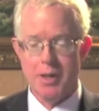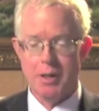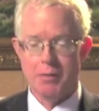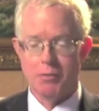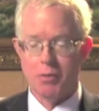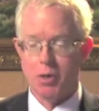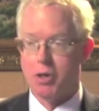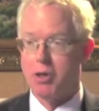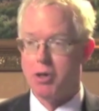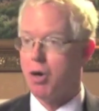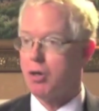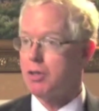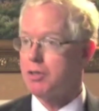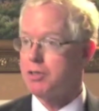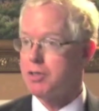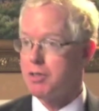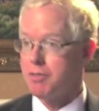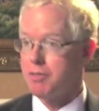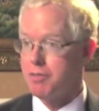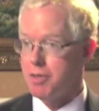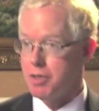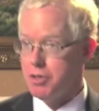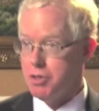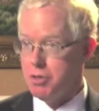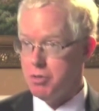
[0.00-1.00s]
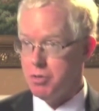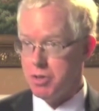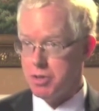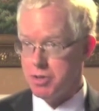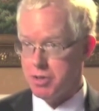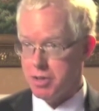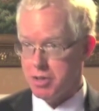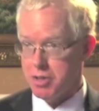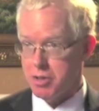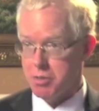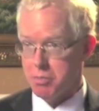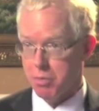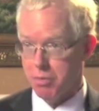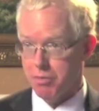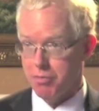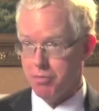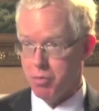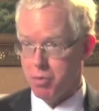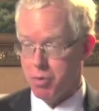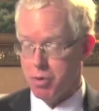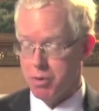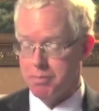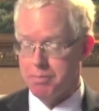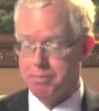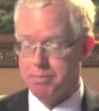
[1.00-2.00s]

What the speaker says: regardless of the duties that you perform.